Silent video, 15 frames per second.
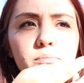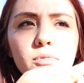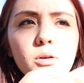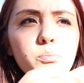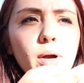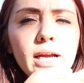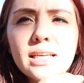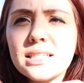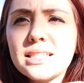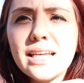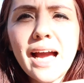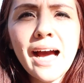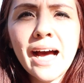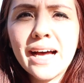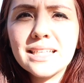the pregnancy
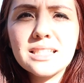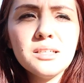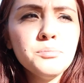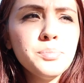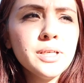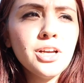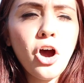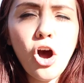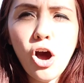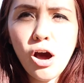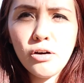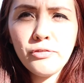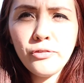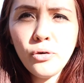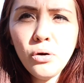hasn't been
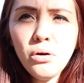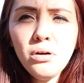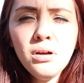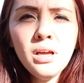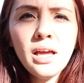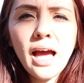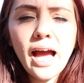awful.